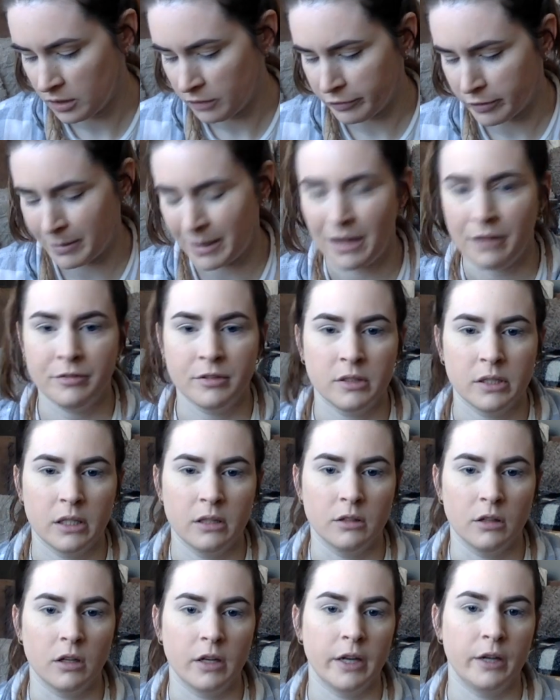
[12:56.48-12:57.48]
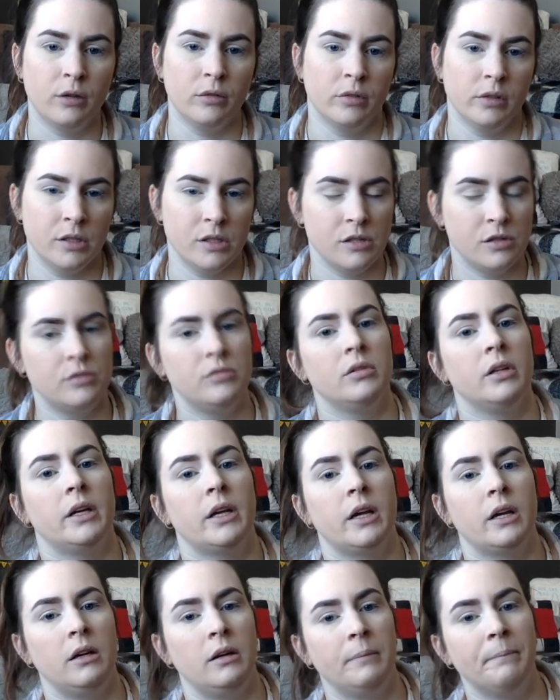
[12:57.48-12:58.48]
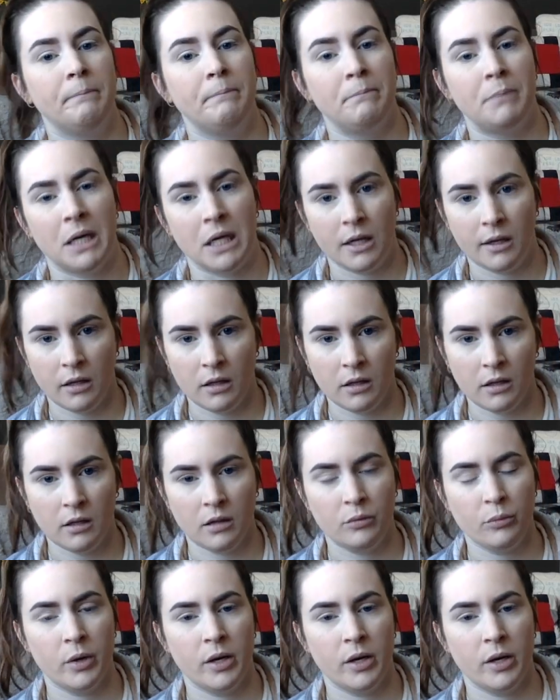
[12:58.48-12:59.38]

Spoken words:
For my everyday look, I don't really do like any baking.